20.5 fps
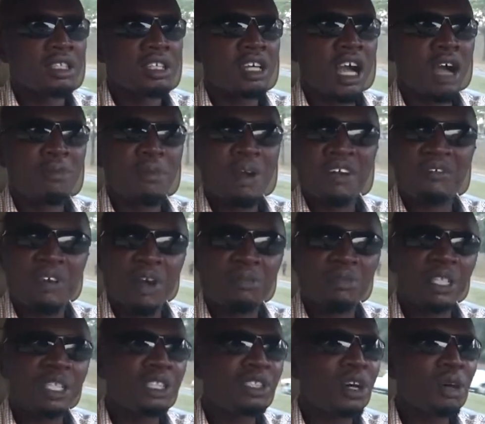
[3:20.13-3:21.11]
apart from
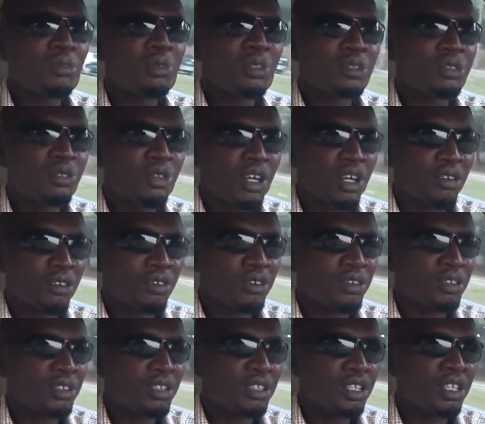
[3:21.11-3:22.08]
EW12,
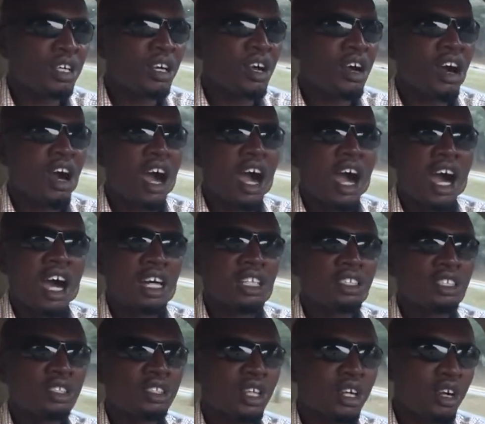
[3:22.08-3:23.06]
all
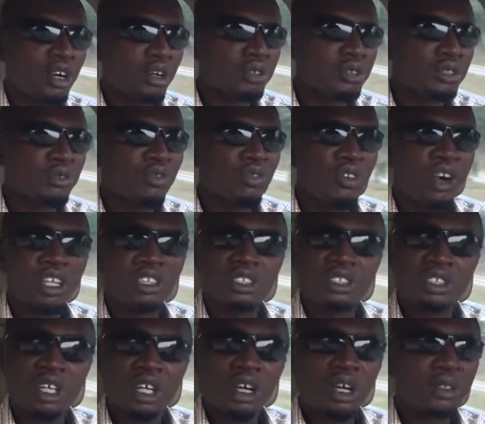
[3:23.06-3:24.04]
the front
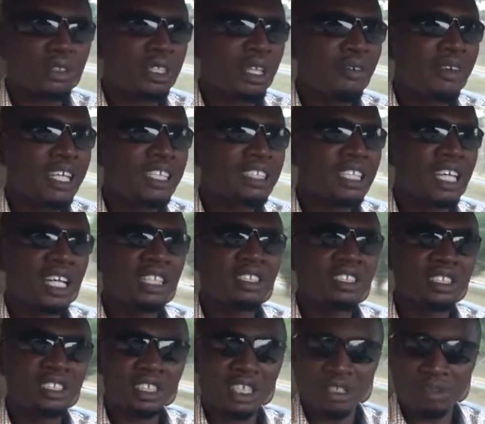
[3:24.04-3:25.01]
shock absorbers are the
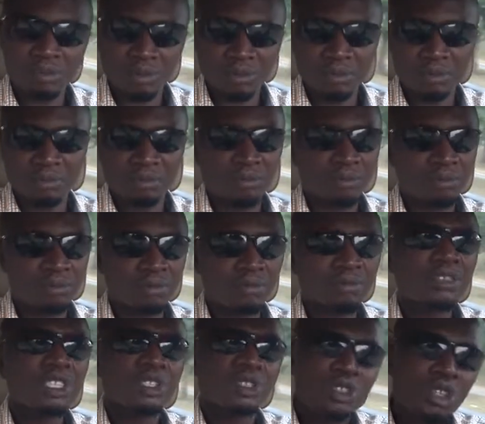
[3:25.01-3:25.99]
same.
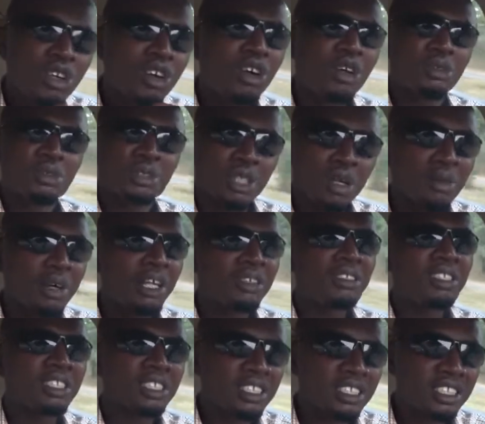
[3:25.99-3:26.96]
The shock absorber
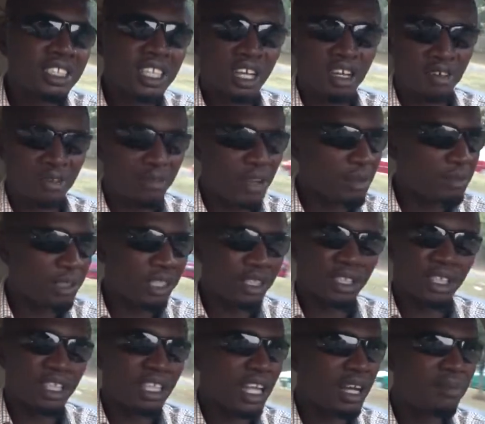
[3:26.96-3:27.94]
itself, I'm not
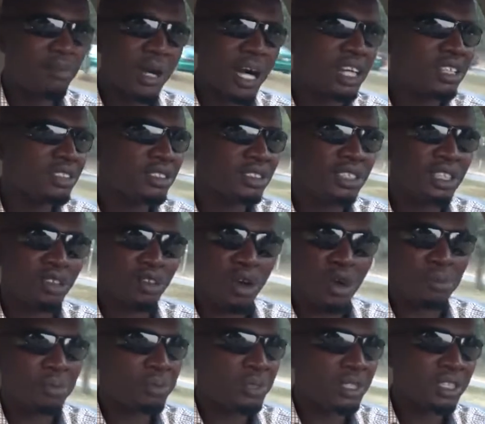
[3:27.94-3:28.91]
talking about the
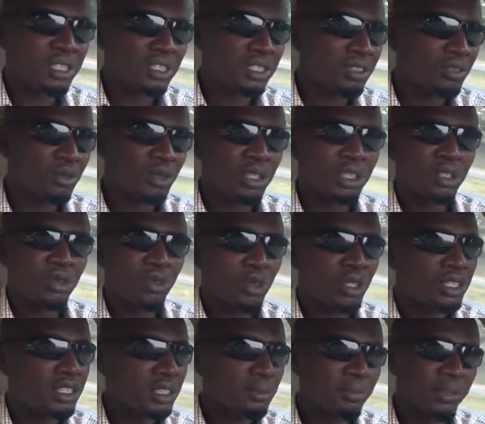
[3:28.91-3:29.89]
complete with
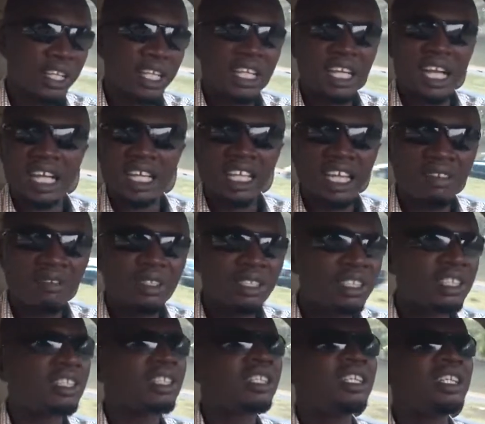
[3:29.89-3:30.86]
the spring and
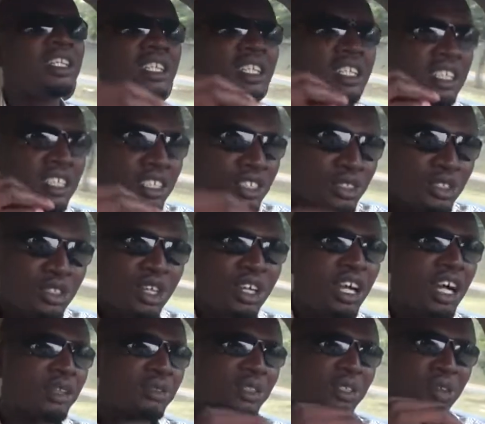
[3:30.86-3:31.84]
everything. The shock
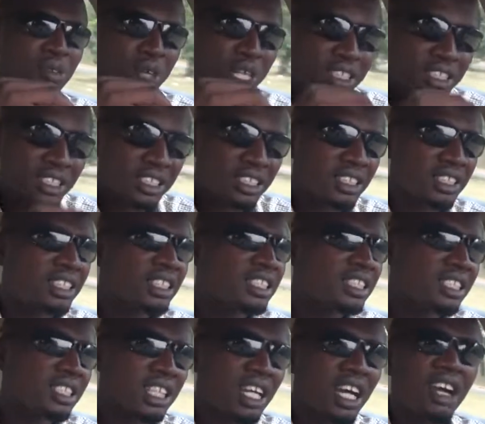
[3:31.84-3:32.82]
absorber
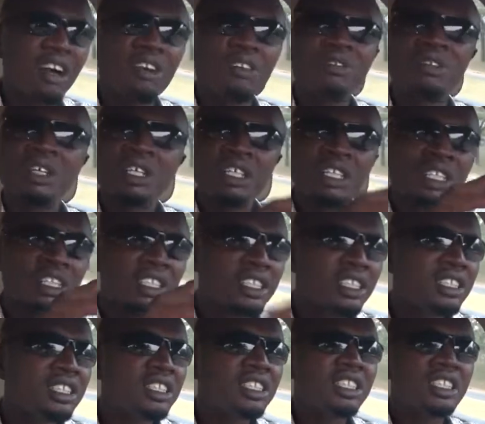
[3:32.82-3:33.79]
itself
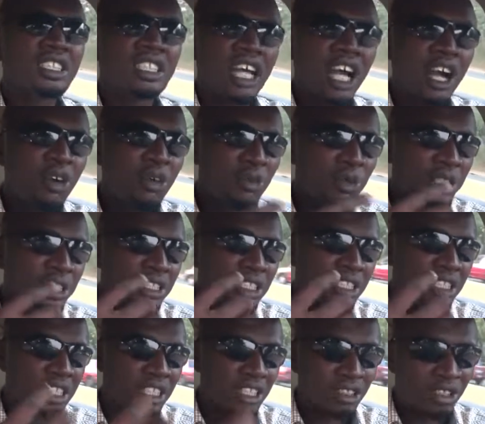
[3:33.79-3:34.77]
is the same with
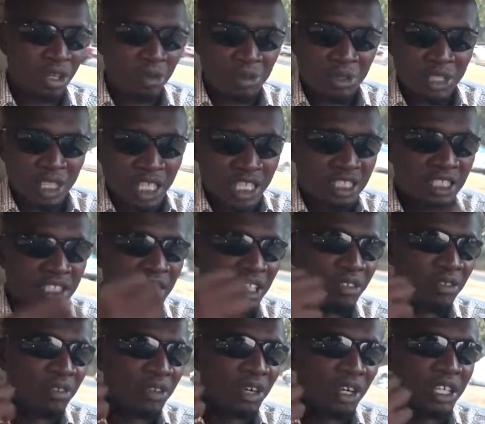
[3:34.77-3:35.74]
the
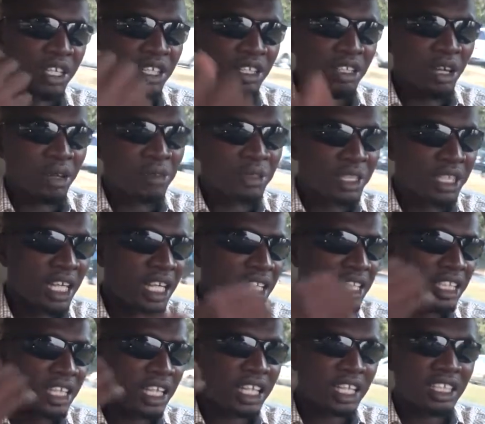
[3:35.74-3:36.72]
EW10J4,
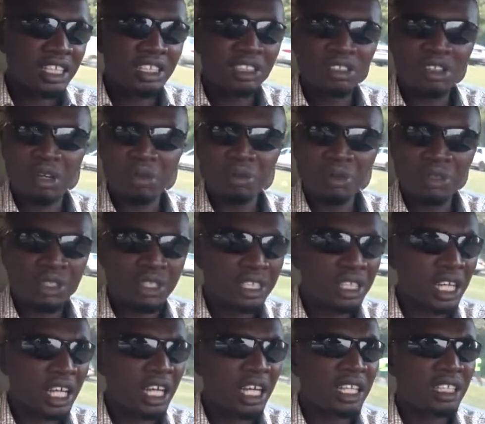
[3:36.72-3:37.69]
EW10A,
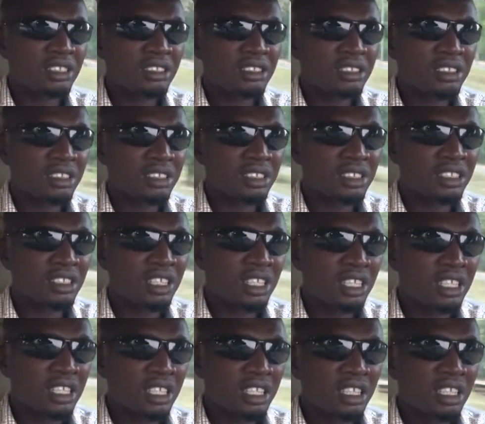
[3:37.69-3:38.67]
EW10,
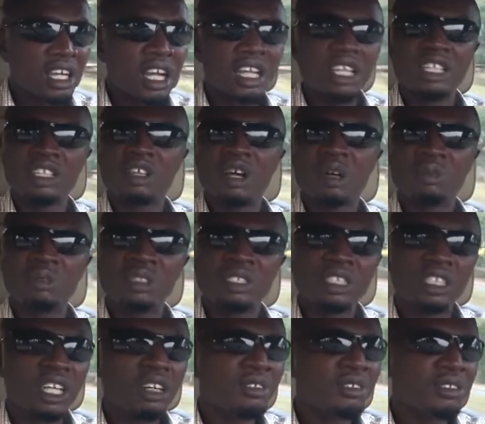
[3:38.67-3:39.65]

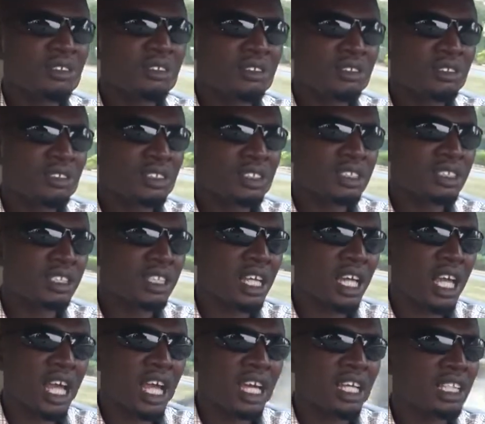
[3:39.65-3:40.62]
EW7A,
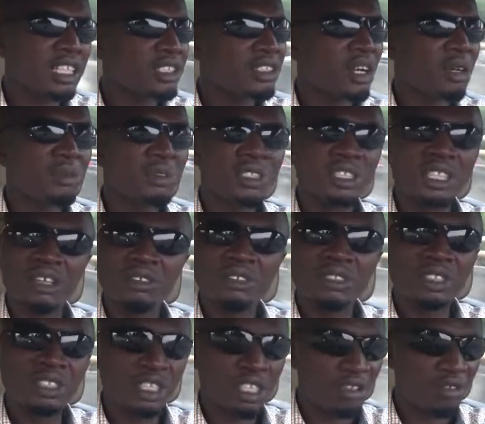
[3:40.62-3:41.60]

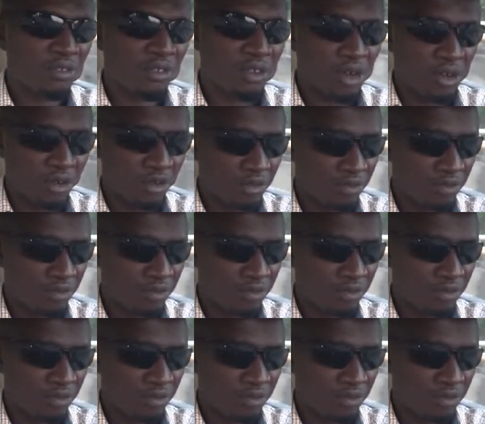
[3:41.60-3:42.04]
EW7J4.